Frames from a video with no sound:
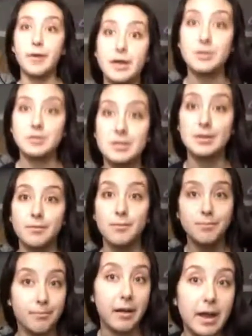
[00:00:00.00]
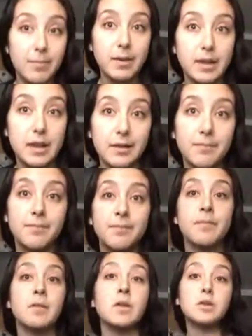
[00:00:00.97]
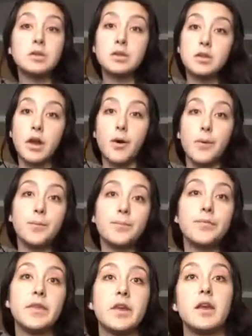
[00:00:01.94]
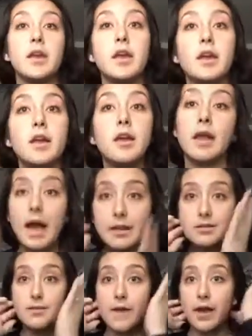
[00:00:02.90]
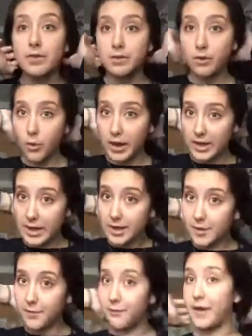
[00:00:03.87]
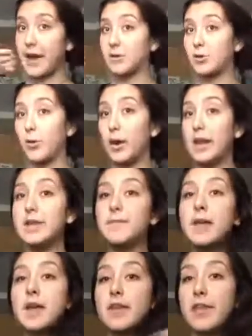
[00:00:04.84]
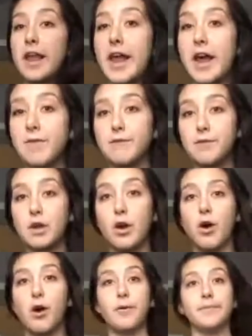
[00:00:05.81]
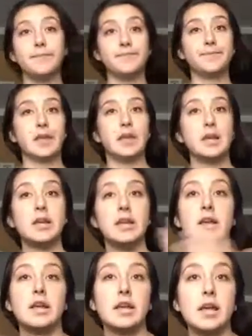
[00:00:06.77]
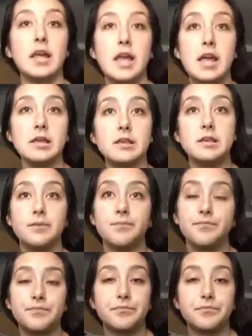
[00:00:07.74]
that's just my opinion. So, last factoid that I have for y'all is